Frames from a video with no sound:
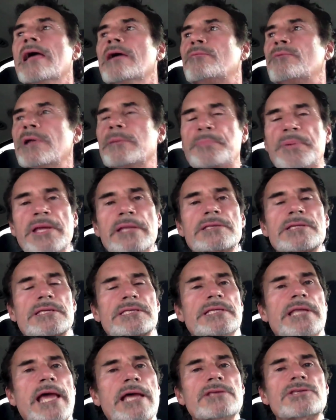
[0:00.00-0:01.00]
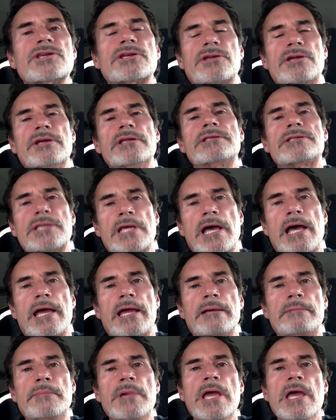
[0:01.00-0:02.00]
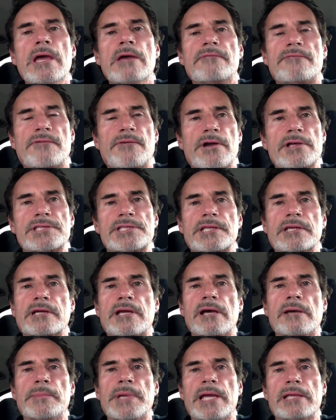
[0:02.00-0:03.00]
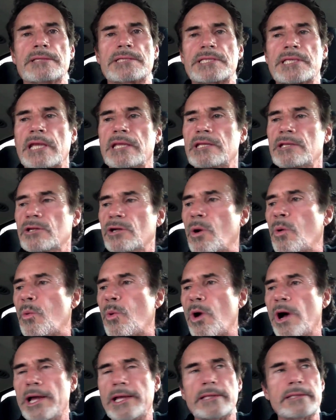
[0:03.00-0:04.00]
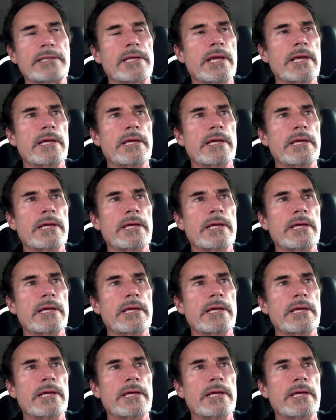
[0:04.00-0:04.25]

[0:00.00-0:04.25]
Repentance. Now's a good time for us to come out and say, you know what?